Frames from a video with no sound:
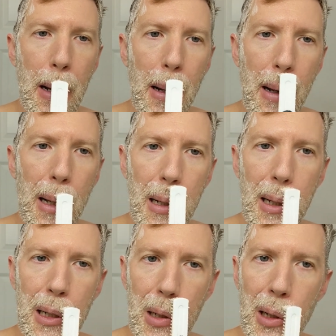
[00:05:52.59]

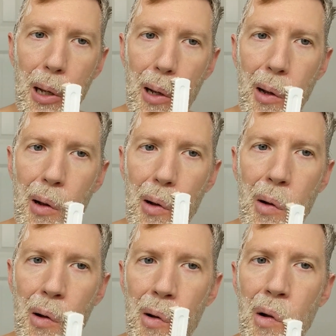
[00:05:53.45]
initially
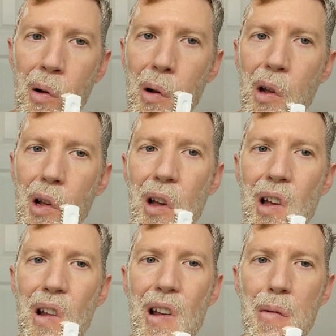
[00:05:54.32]
and how
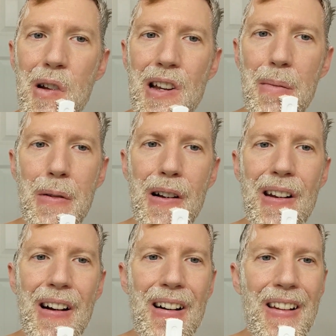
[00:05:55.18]
much I put
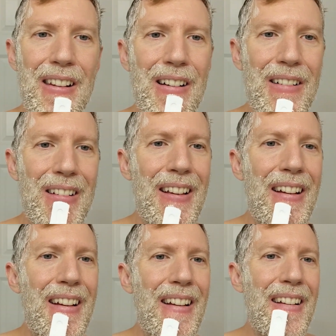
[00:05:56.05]
on
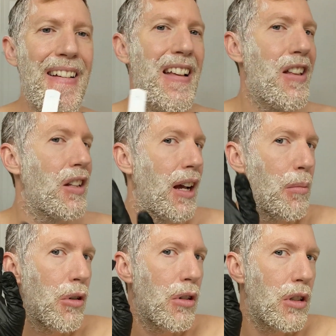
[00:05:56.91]

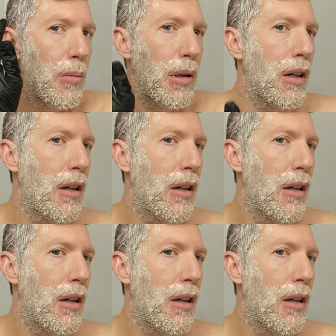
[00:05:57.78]
sideburns up here,